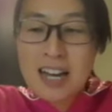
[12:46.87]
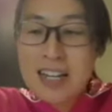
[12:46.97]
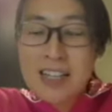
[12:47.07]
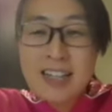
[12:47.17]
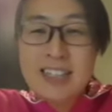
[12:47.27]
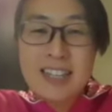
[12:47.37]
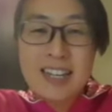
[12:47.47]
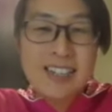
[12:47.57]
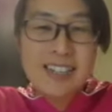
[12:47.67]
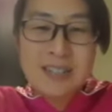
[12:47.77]
I get
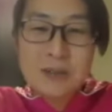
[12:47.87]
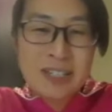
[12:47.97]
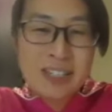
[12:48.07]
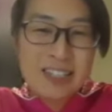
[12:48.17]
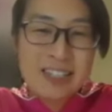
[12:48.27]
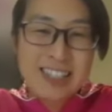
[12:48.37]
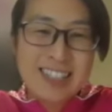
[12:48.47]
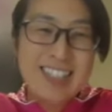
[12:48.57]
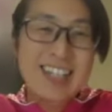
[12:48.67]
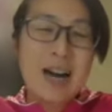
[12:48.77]
excited. That's what he thinks.